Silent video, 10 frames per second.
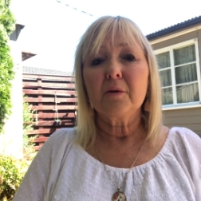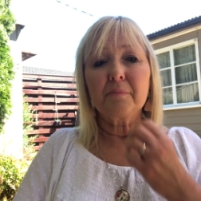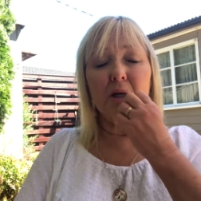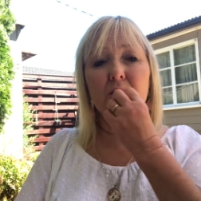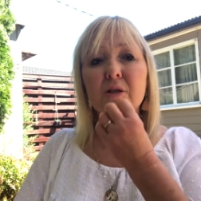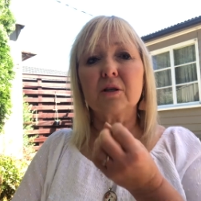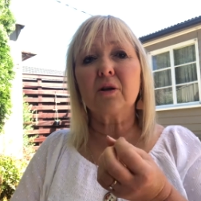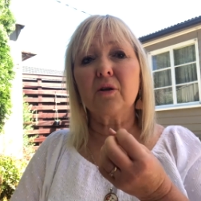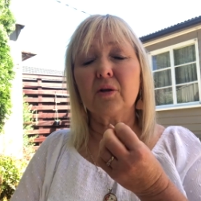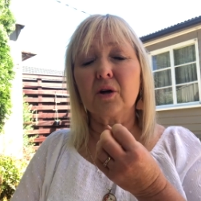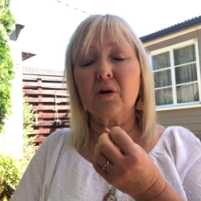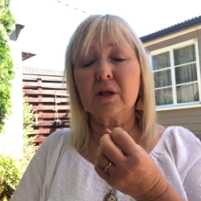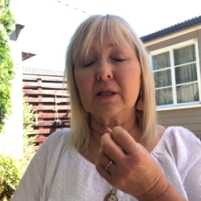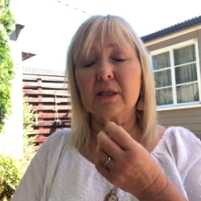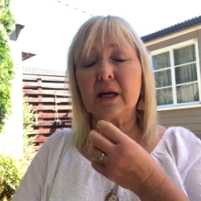because the
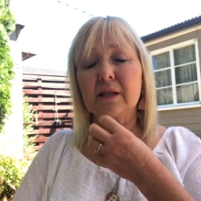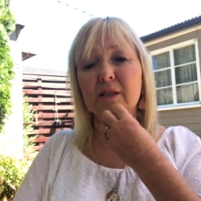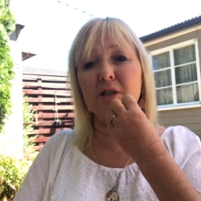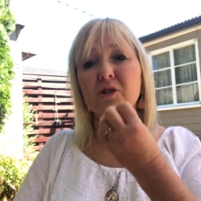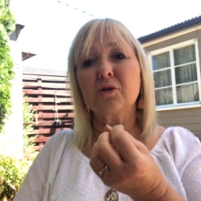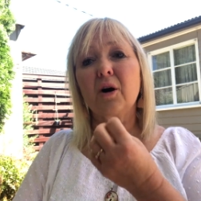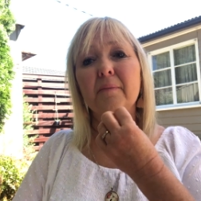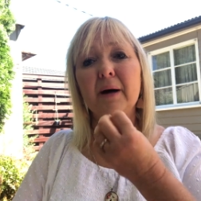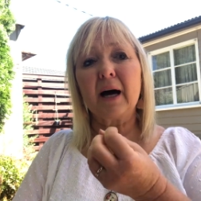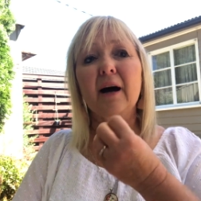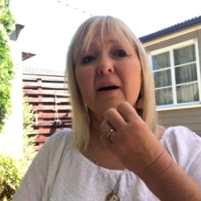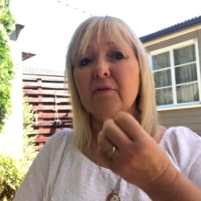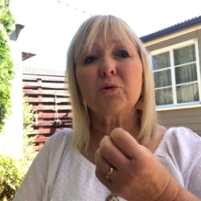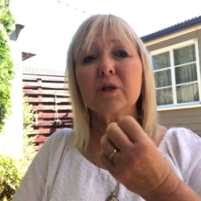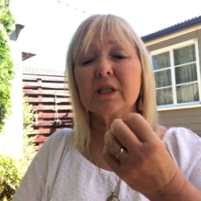guides are saying this is not about our
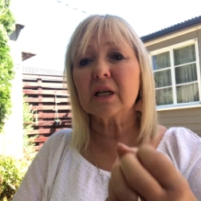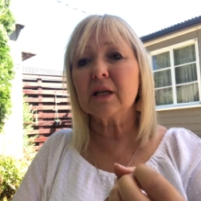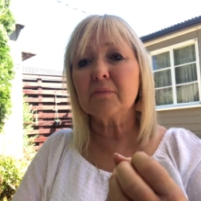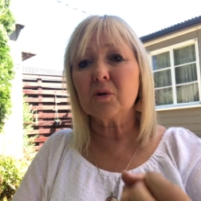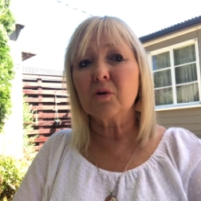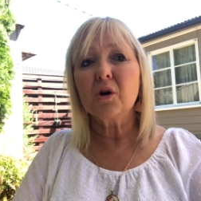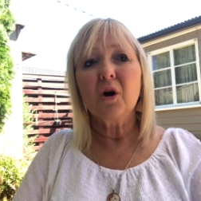voice anymore